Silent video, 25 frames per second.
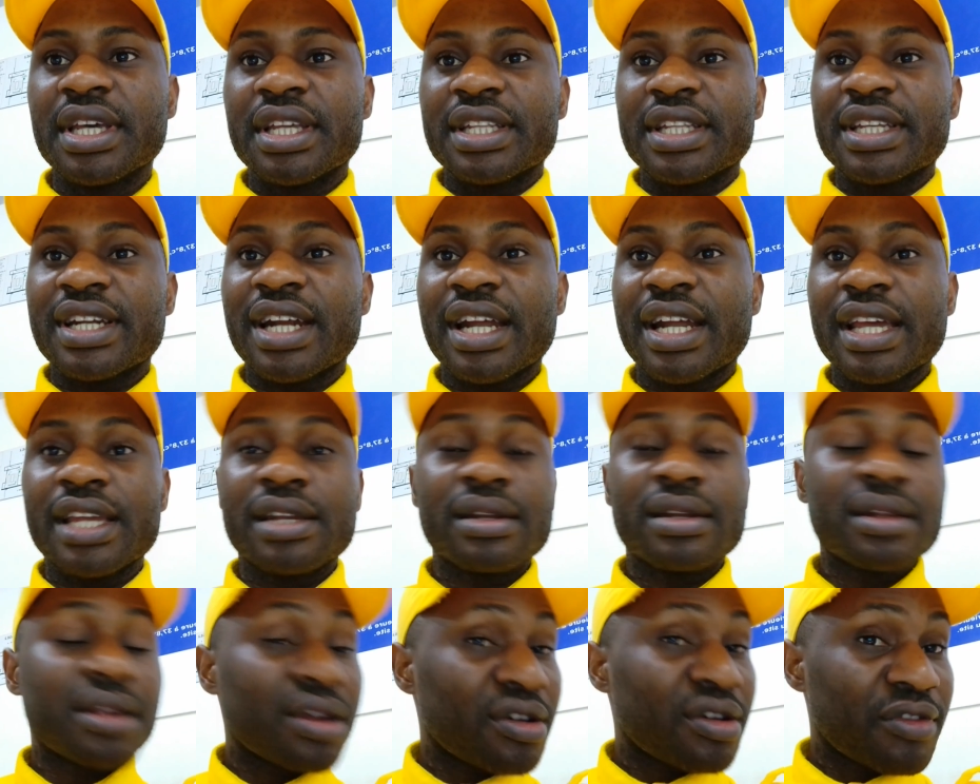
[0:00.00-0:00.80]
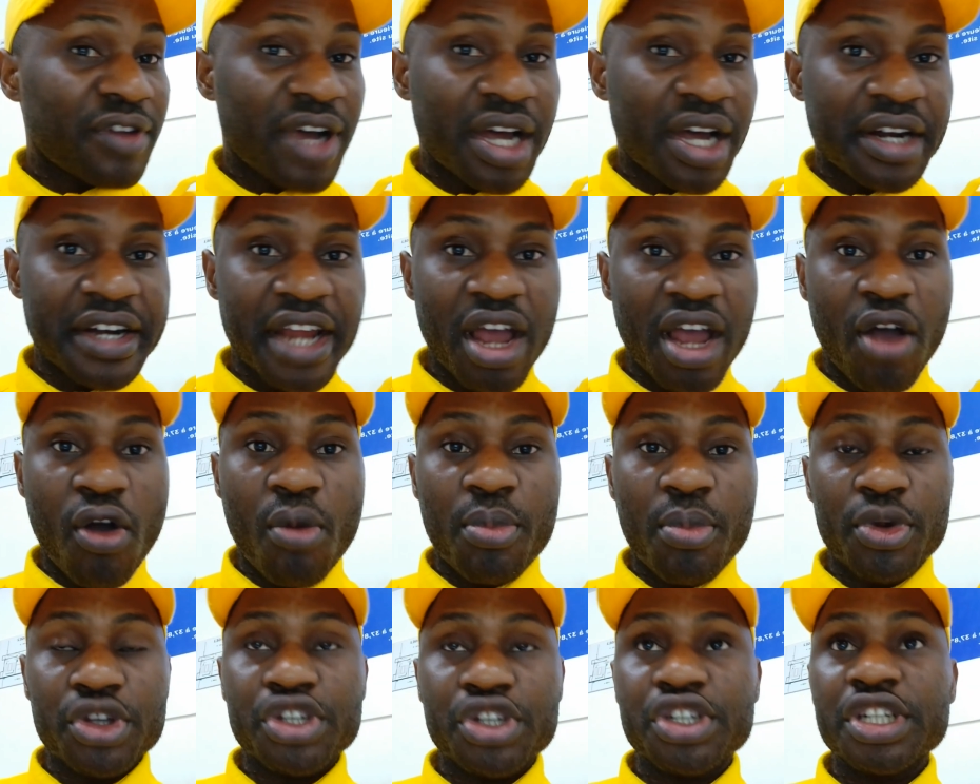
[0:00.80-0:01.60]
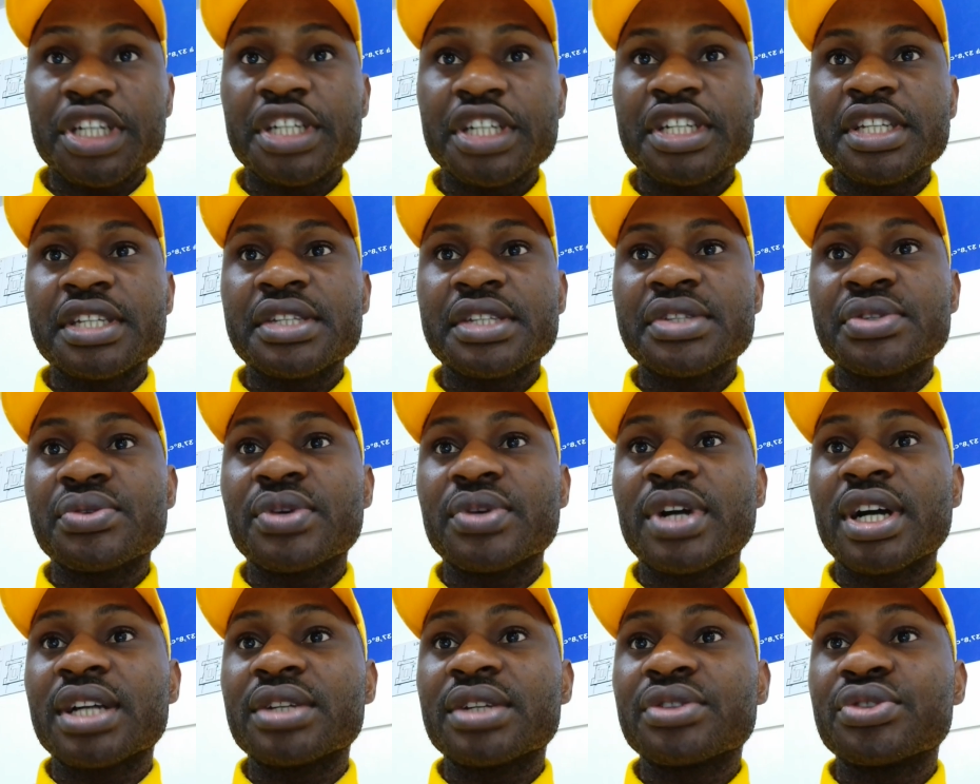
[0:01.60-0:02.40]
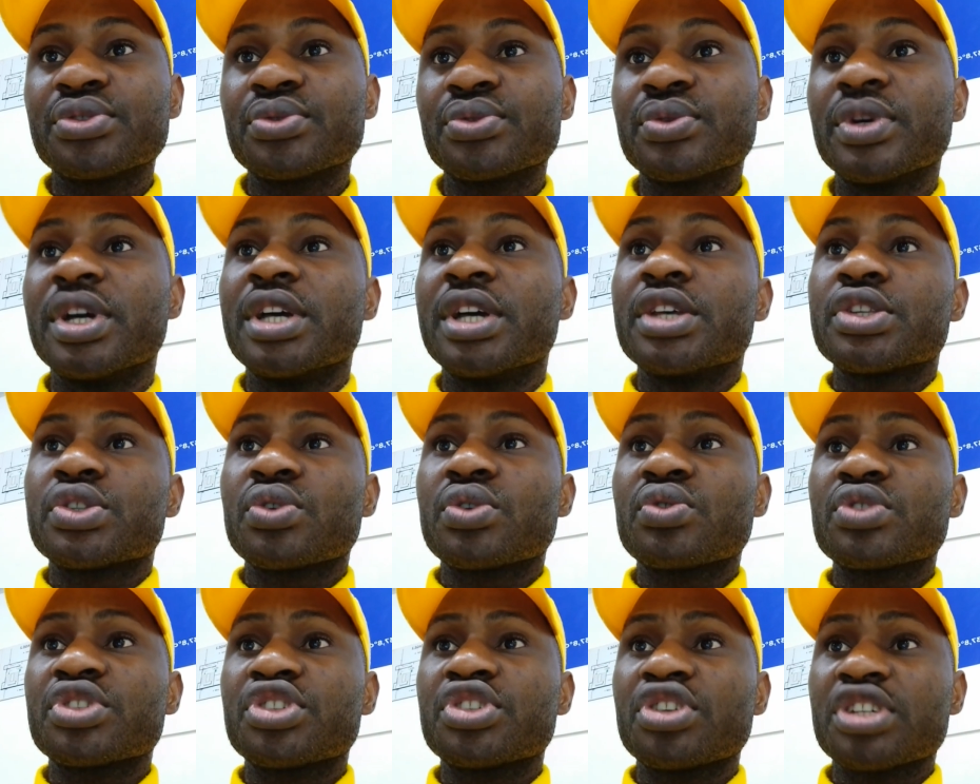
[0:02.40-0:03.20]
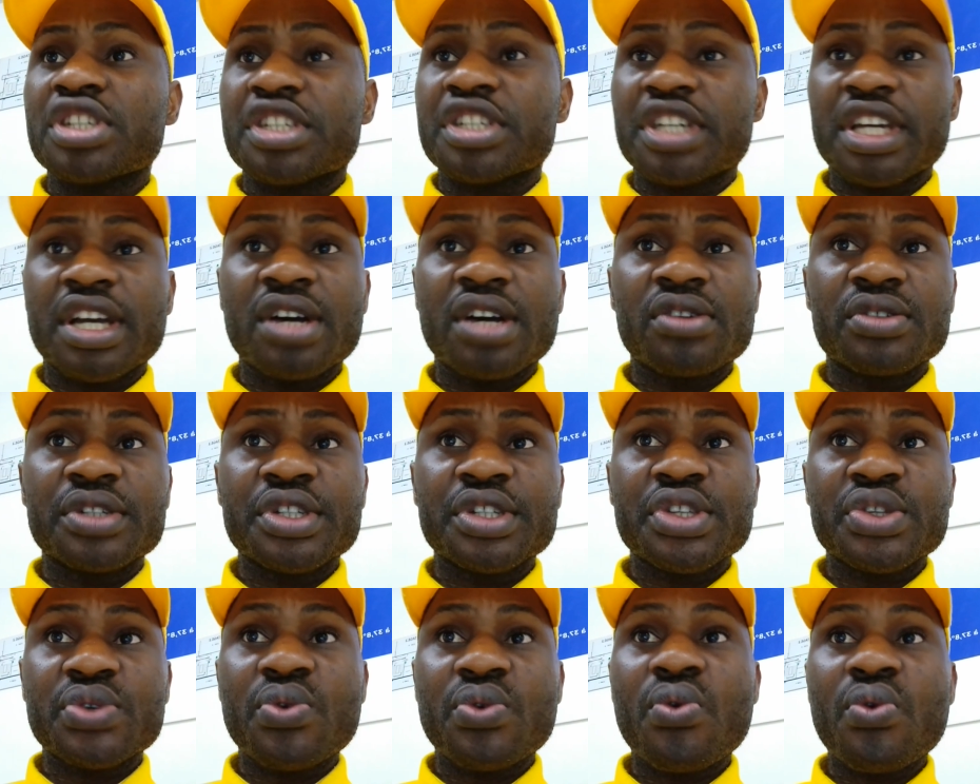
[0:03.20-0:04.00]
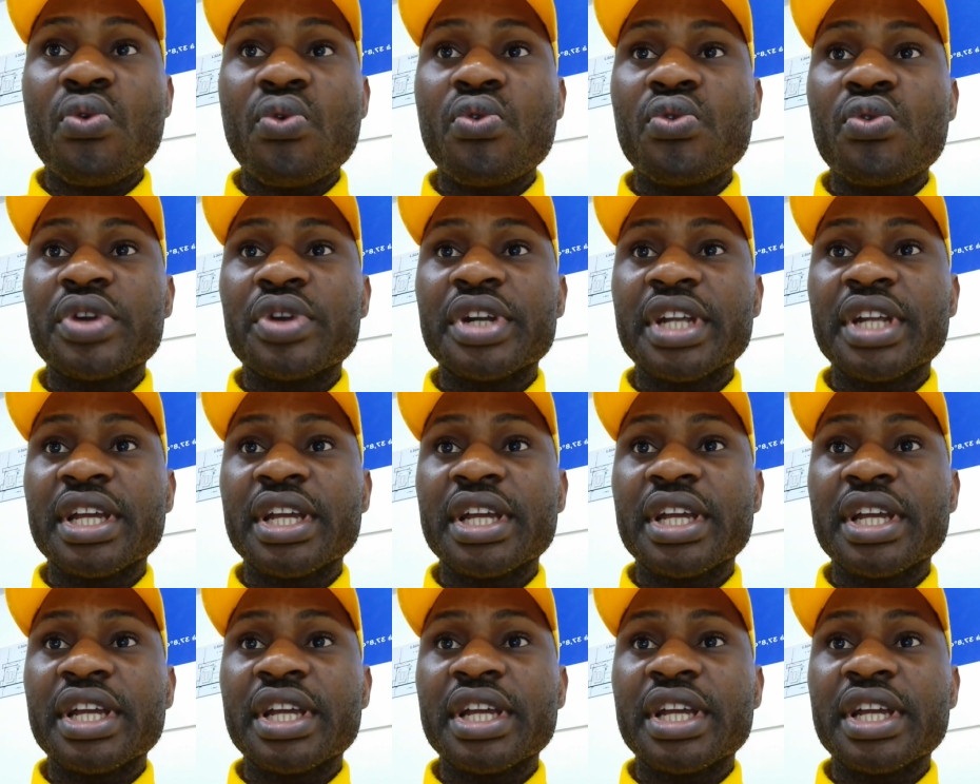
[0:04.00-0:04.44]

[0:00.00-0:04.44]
There are a lot of career opportunities you can do. So just check out this school,